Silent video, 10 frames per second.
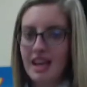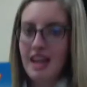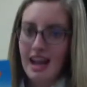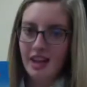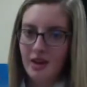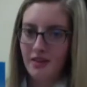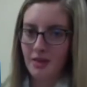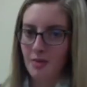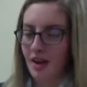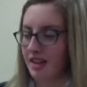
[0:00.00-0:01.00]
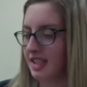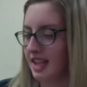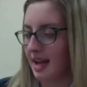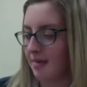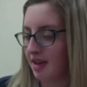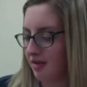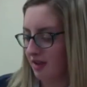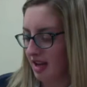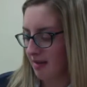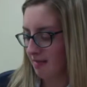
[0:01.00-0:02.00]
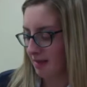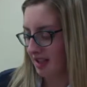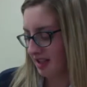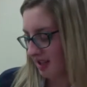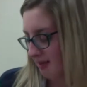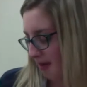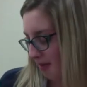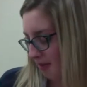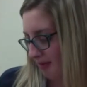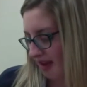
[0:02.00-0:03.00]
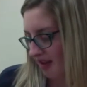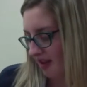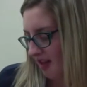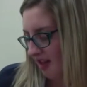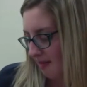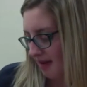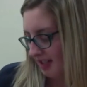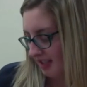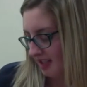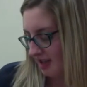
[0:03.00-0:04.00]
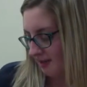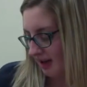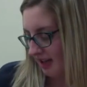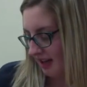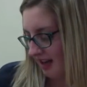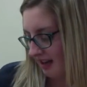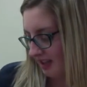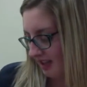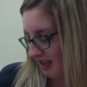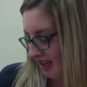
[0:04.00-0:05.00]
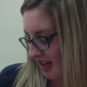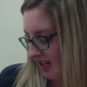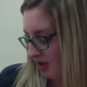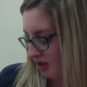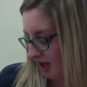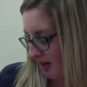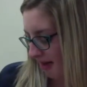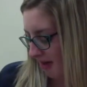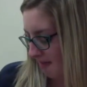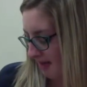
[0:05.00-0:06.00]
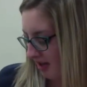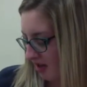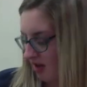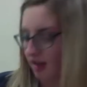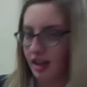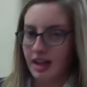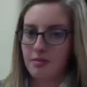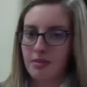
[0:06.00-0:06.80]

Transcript: Hello everyone, today I'm going to read Buzzy the Bumblebee by Denise Brennan Nelson and illustrated by Michael Glenn